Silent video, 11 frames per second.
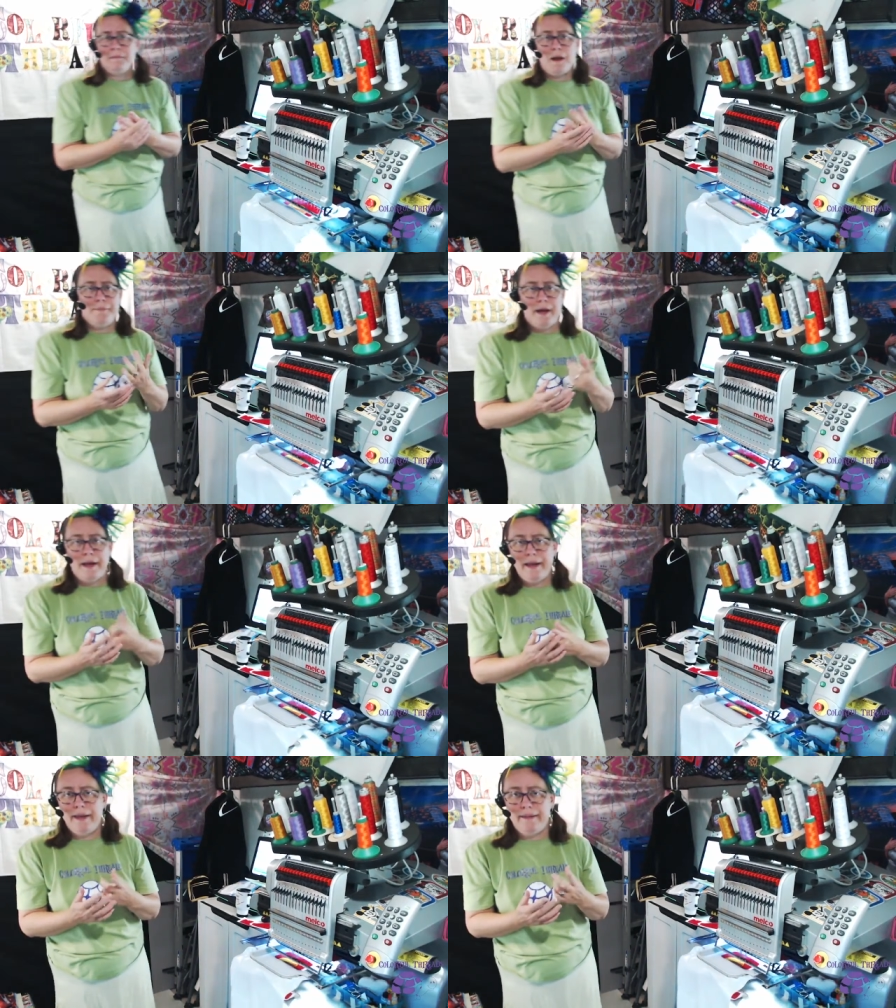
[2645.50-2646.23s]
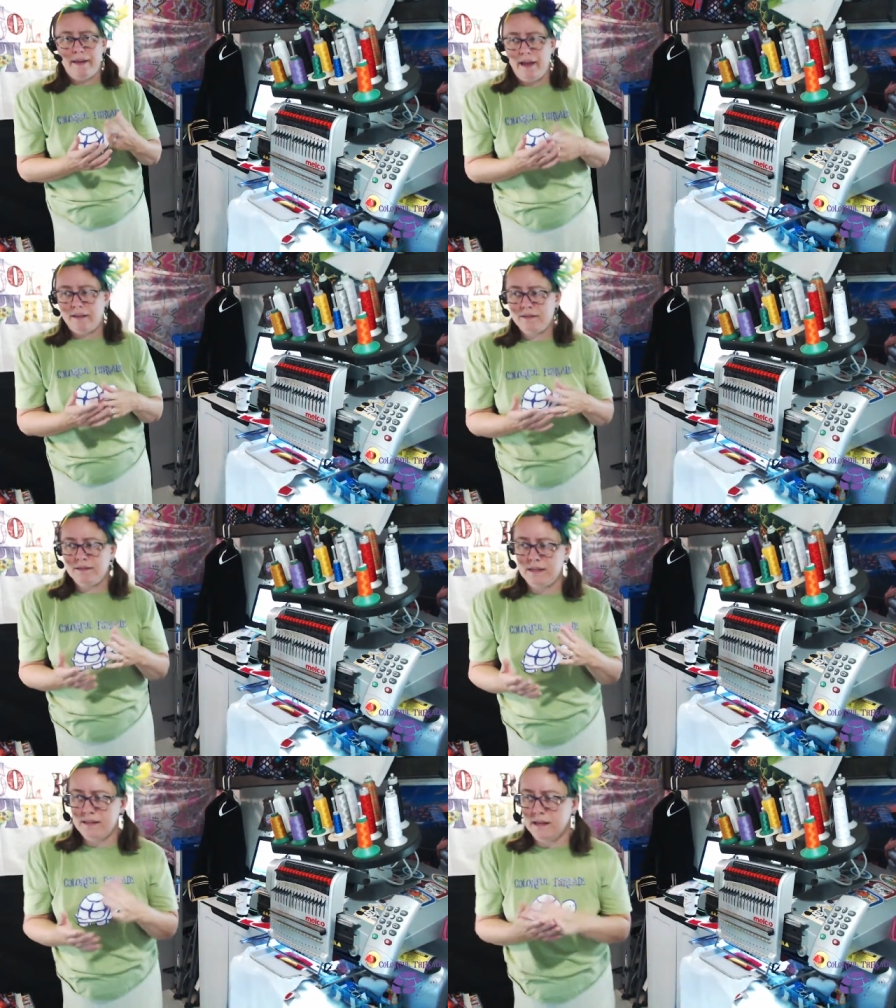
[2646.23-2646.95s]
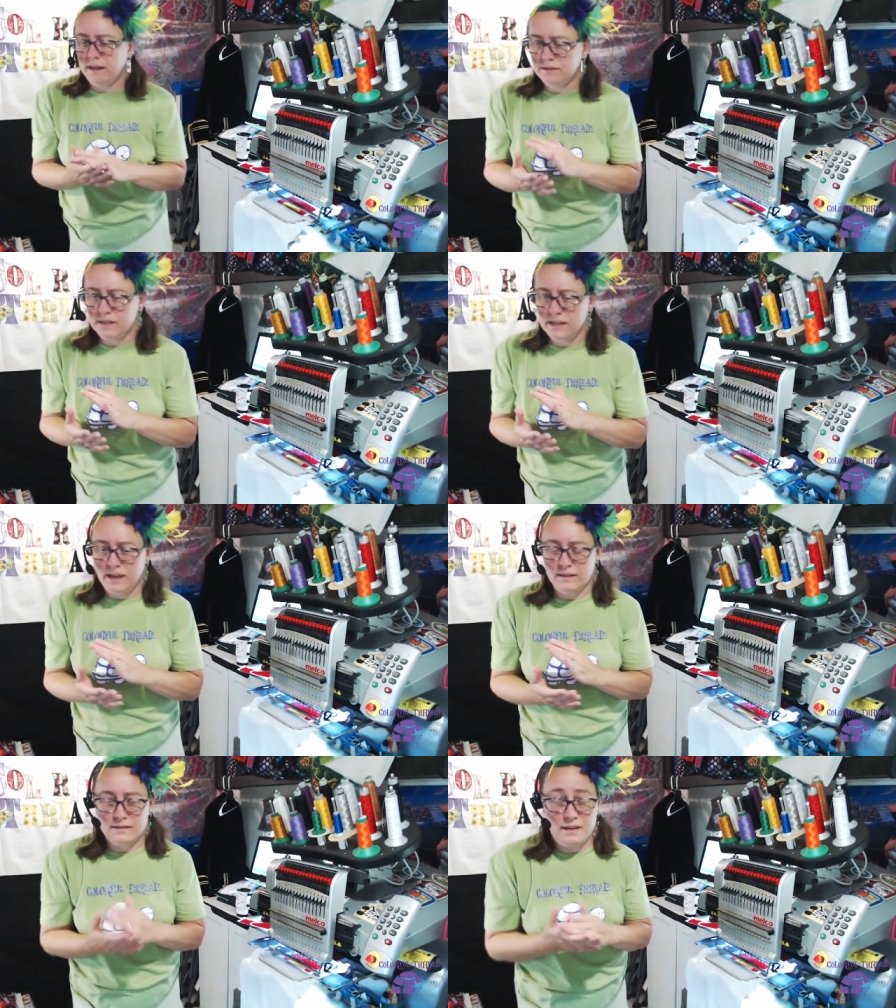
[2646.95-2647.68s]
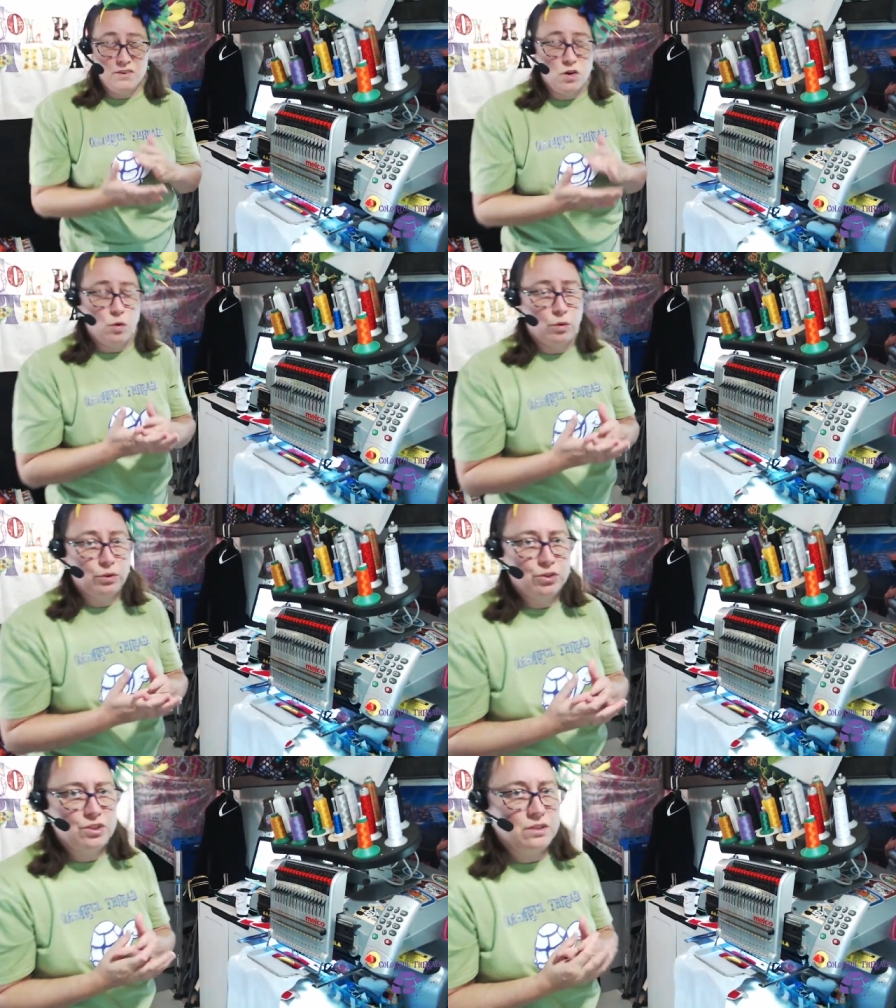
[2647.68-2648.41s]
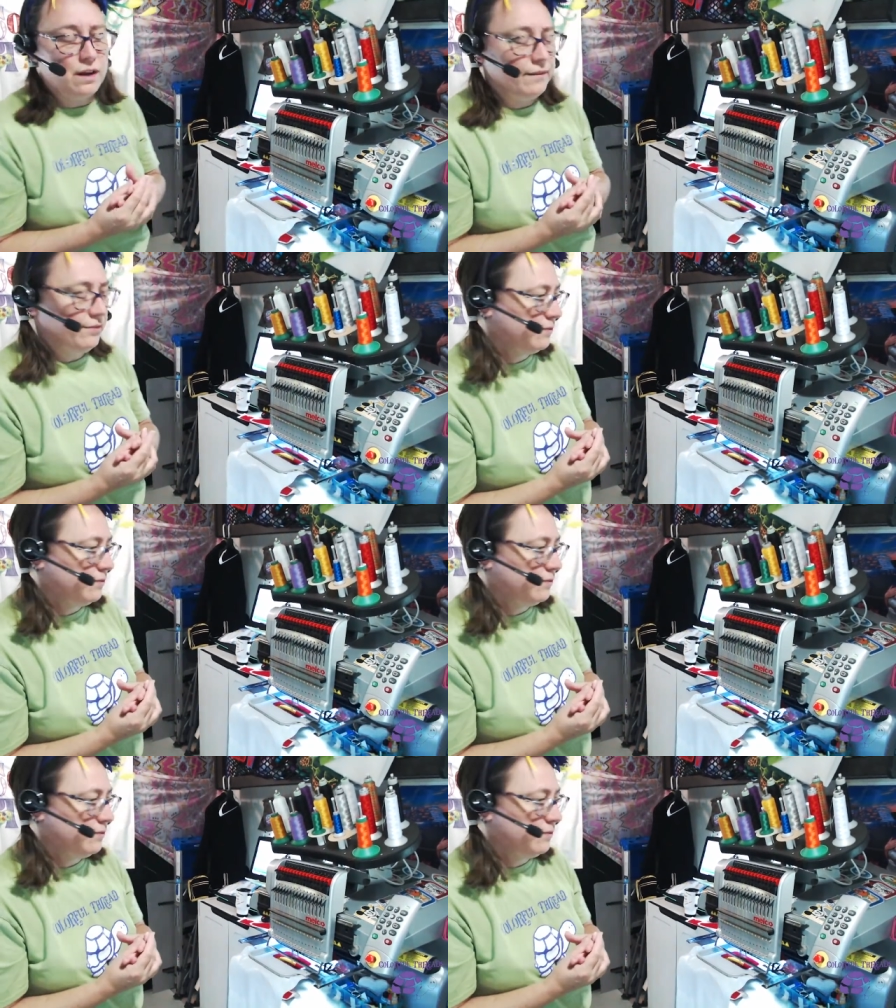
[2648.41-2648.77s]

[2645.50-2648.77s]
Amaya, XT, the XTS, even older stuff.